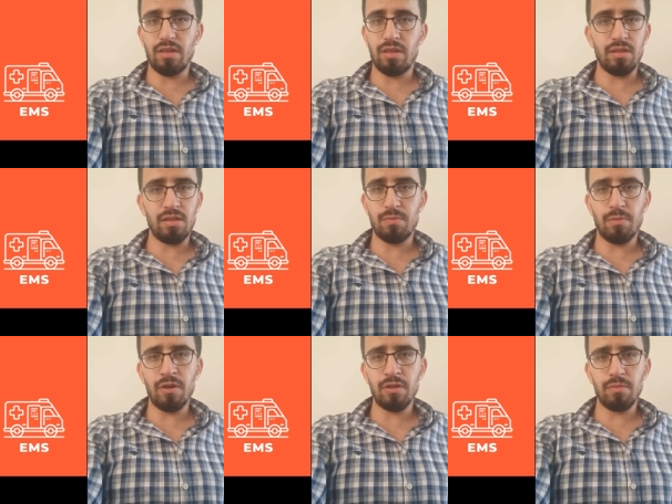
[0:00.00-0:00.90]
It
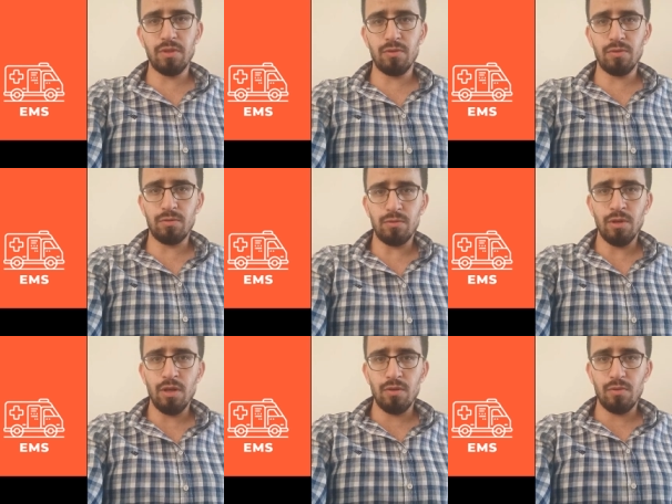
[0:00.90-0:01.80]
inspired me to
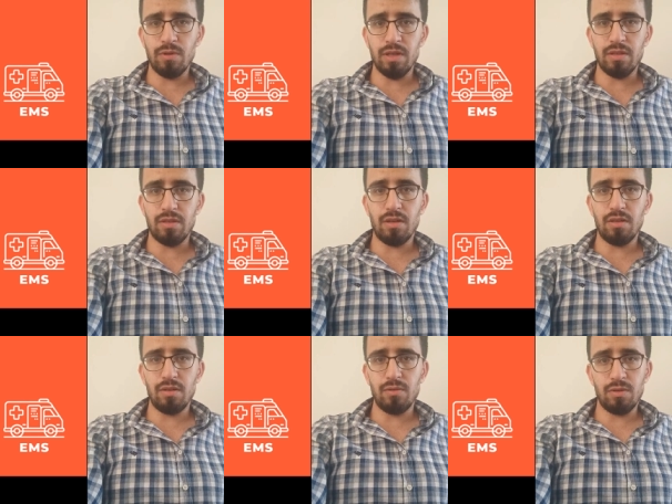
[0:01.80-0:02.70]
do a
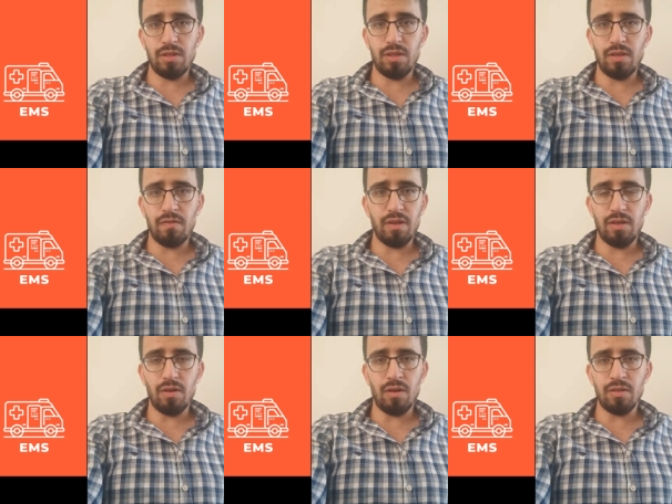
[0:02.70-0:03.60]
study to see if
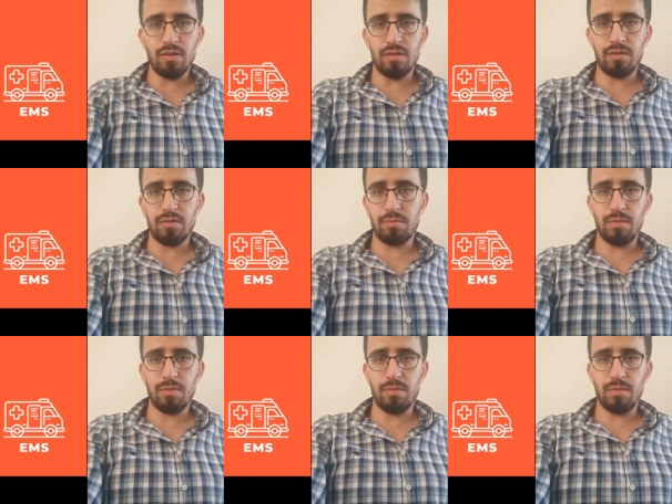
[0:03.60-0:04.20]
any other